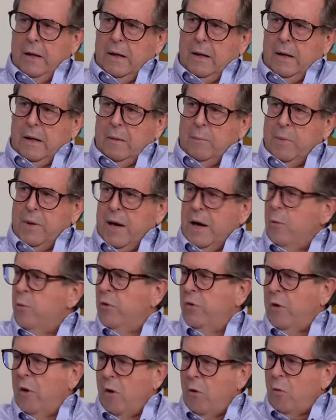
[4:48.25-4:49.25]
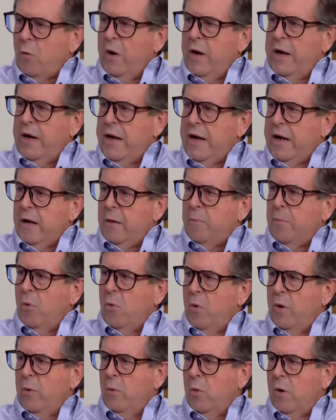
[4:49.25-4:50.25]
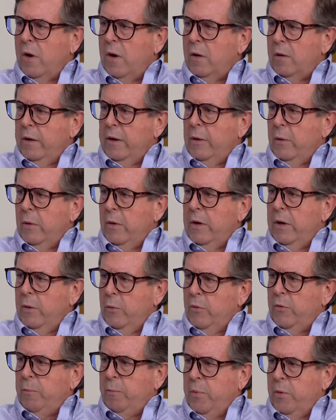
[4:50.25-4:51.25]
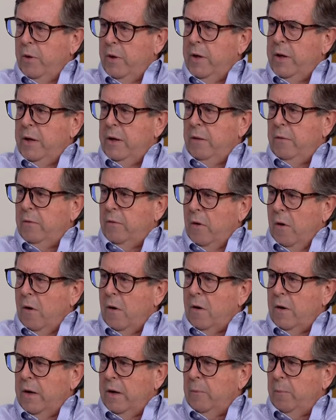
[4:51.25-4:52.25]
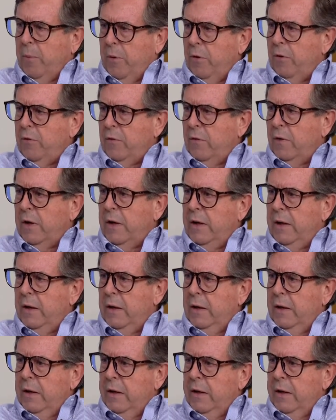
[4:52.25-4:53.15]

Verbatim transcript: uh, but I was already at a point where it, it was pretty daunting personally,